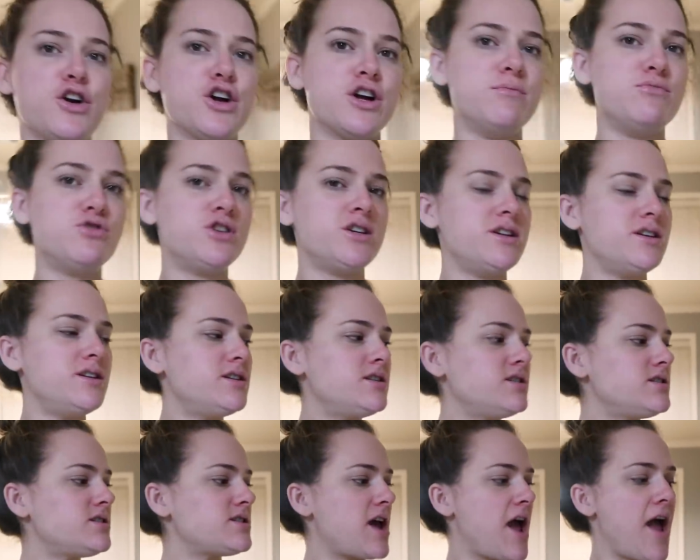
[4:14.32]
Cream
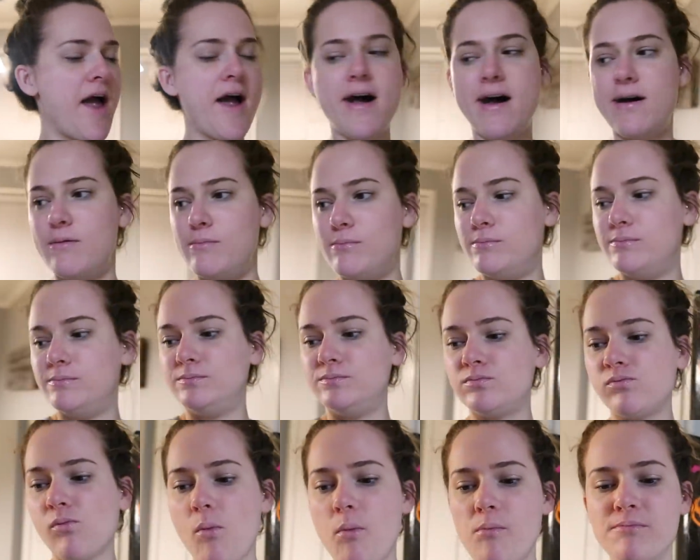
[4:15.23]
cheese and
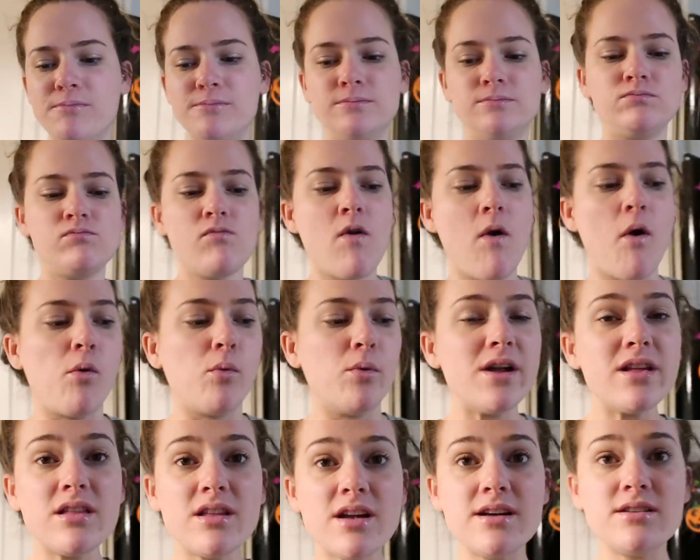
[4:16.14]

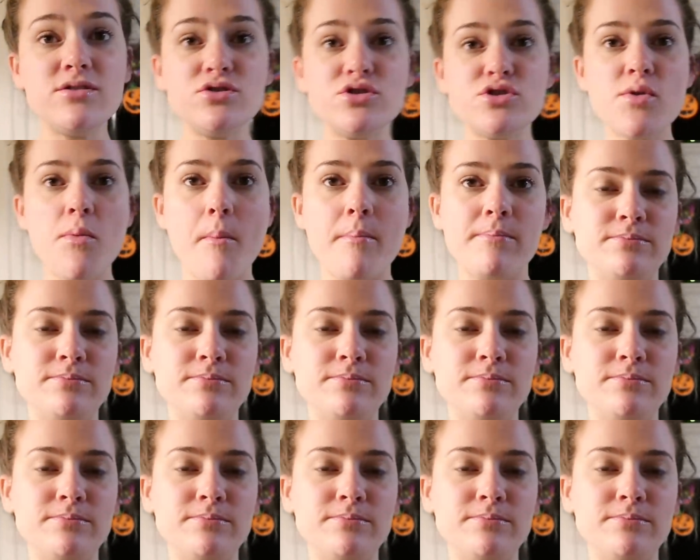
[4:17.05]
wheat thins.